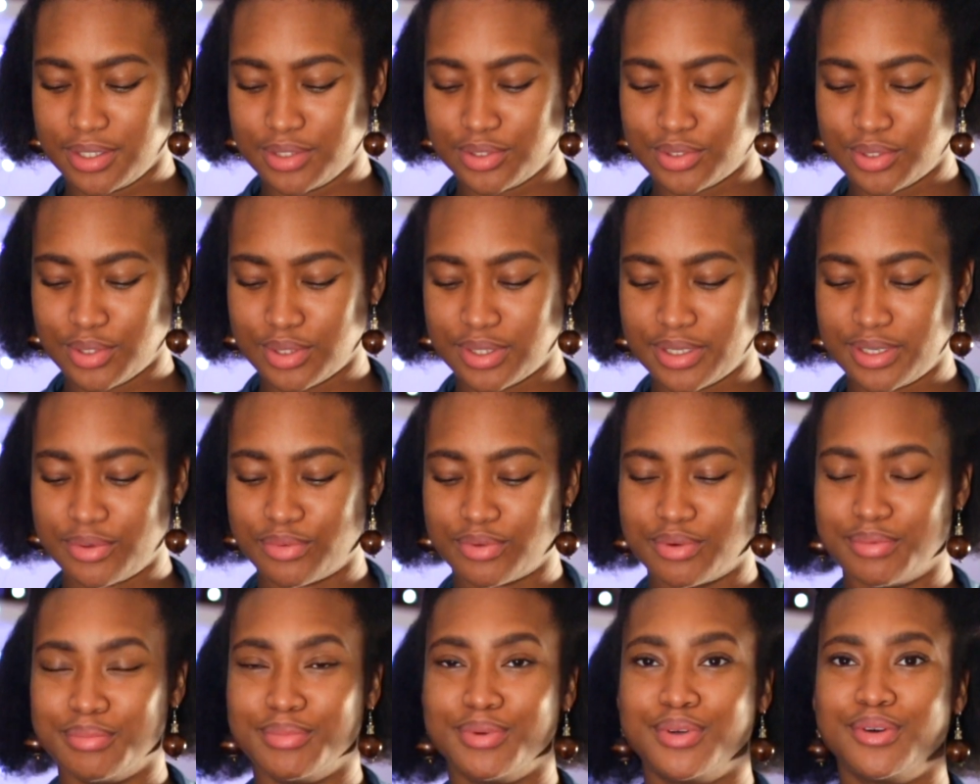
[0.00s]
totally
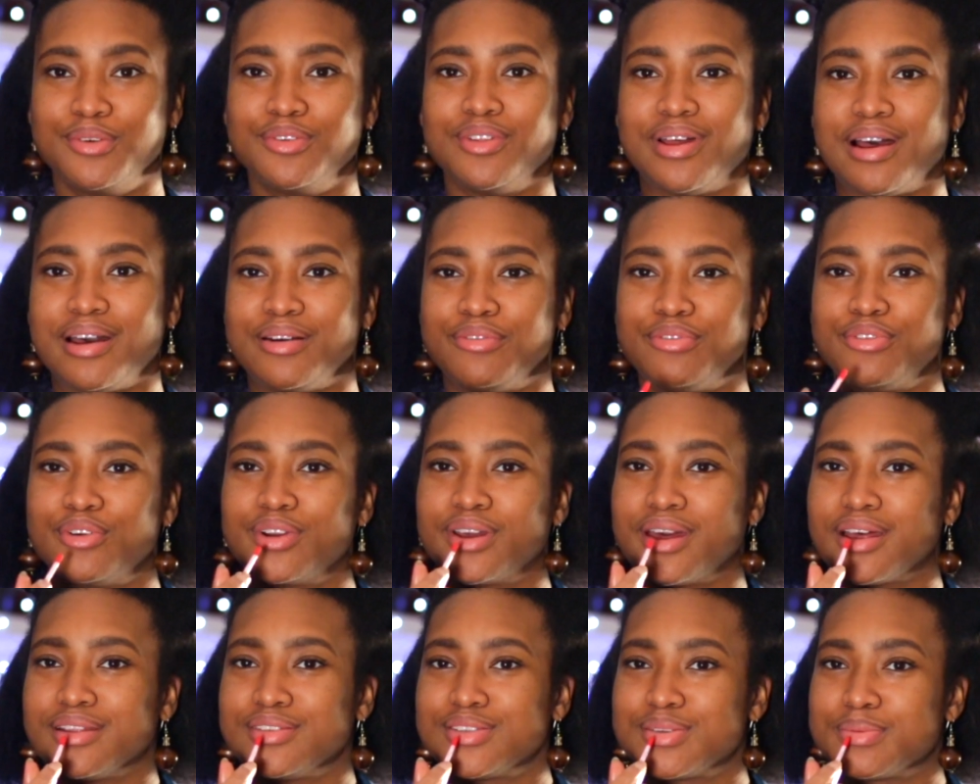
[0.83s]
removed. I
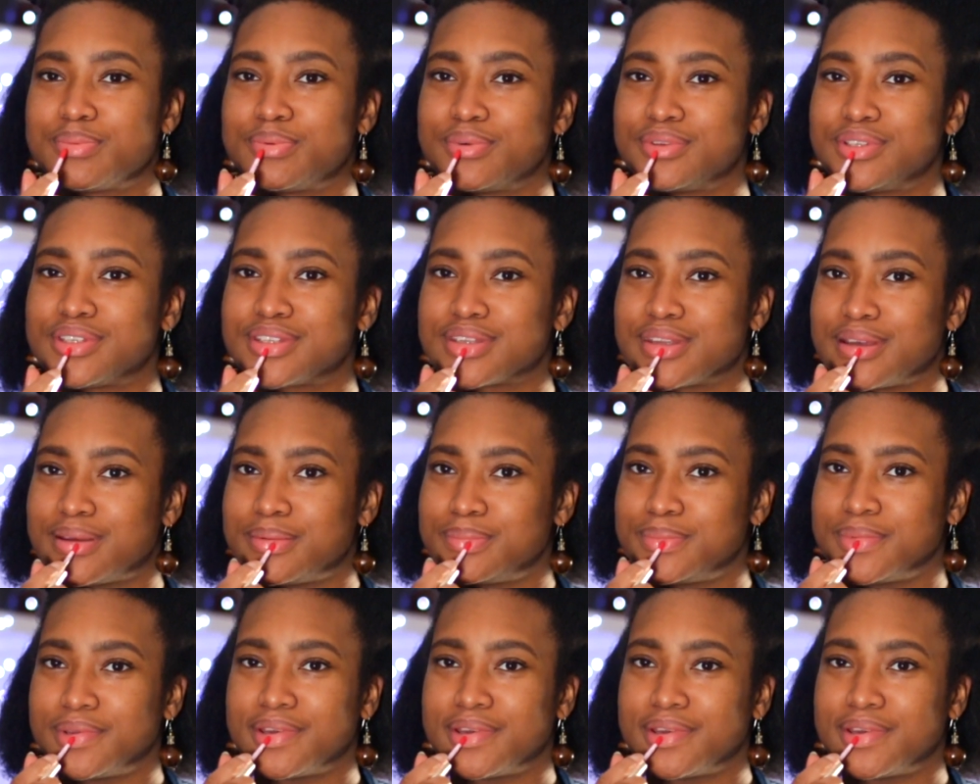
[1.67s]
forgot to put some.